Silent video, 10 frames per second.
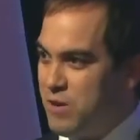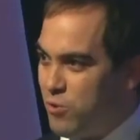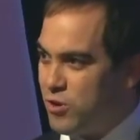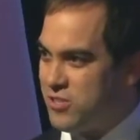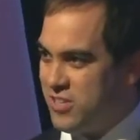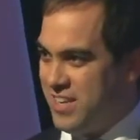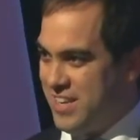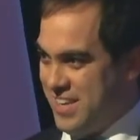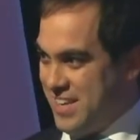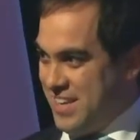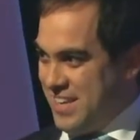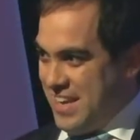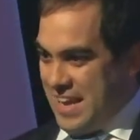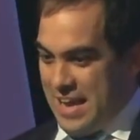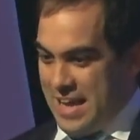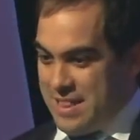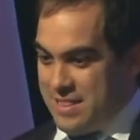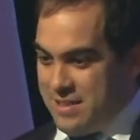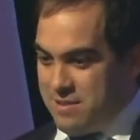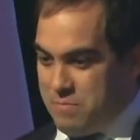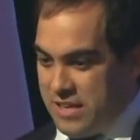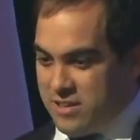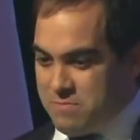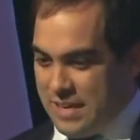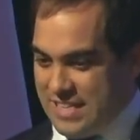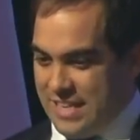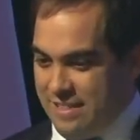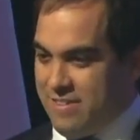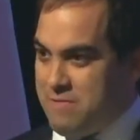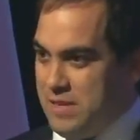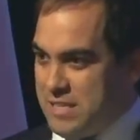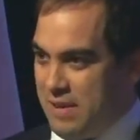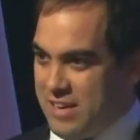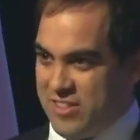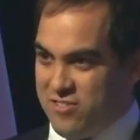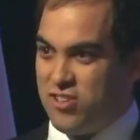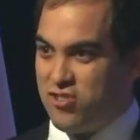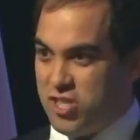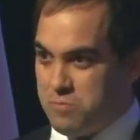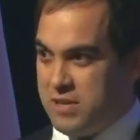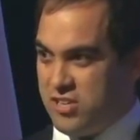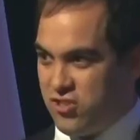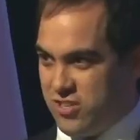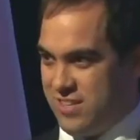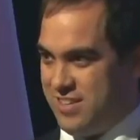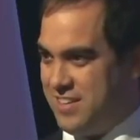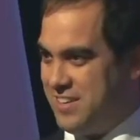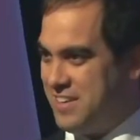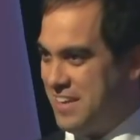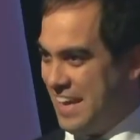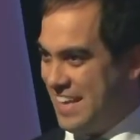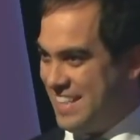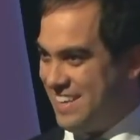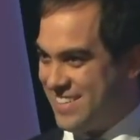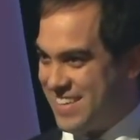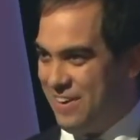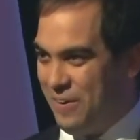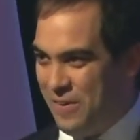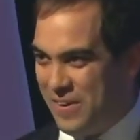words, and because myself I missed my graduation speech 8 years ago,